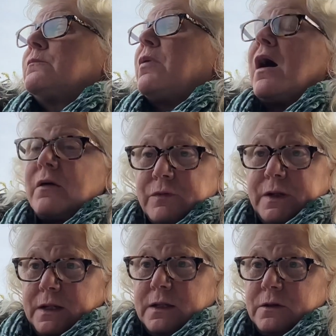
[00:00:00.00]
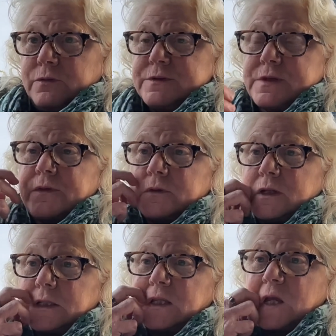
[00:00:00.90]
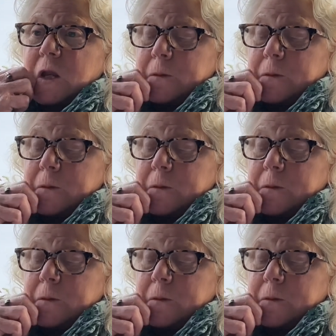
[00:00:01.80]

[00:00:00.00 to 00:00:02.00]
poverty for southern Italy.